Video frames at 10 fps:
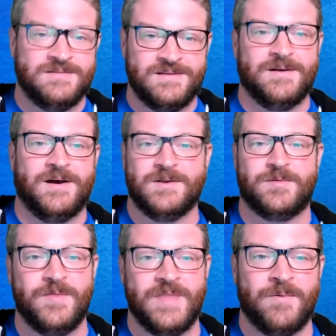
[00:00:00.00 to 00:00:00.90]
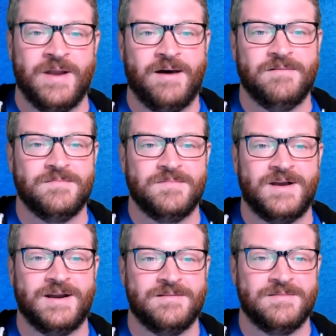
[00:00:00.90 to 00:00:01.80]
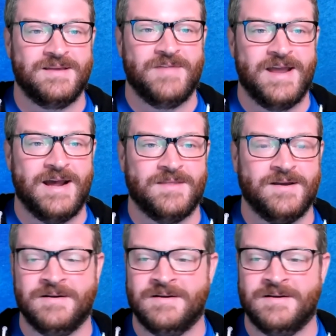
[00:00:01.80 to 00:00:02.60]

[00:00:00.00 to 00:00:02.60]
I'll throw that one out and gonna leave that out there.